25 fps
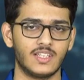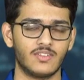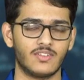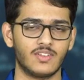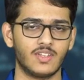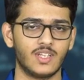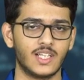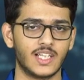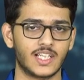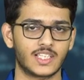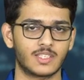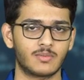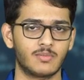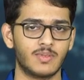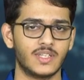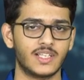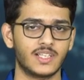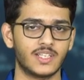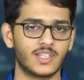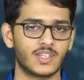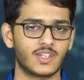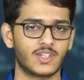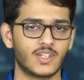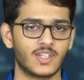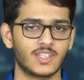they've all
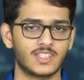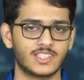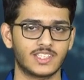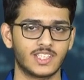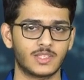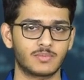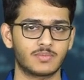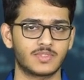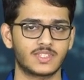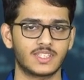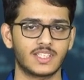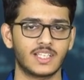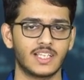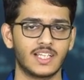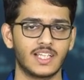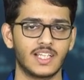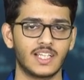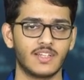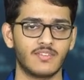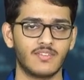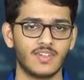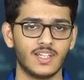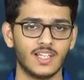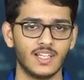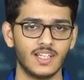explained the concepts
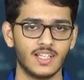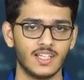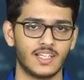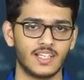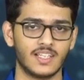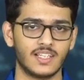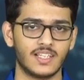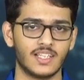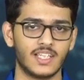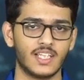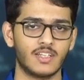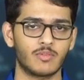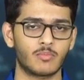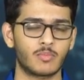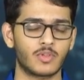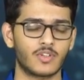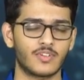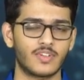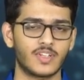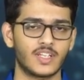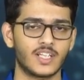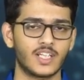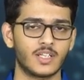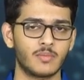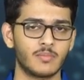really well and they've
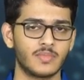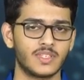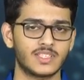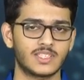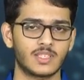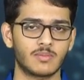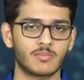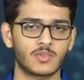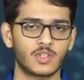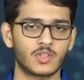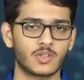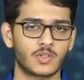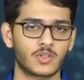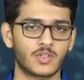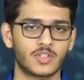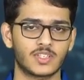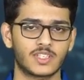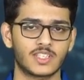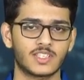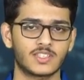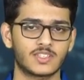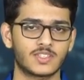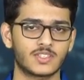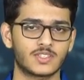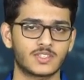provided me some good
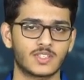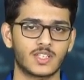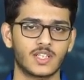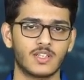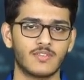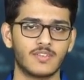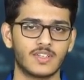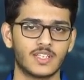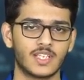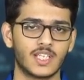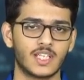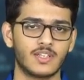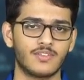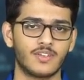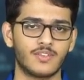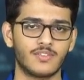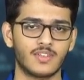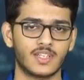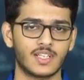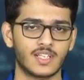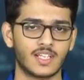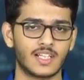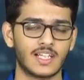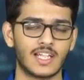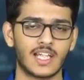questions to solve and they've
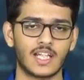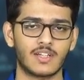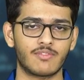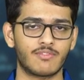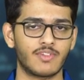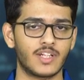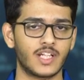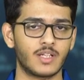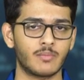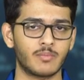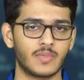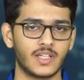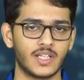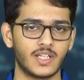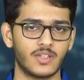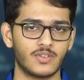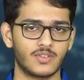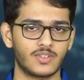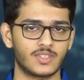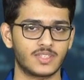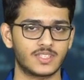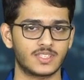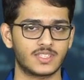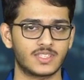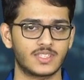even clarified my
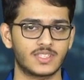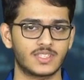doubts.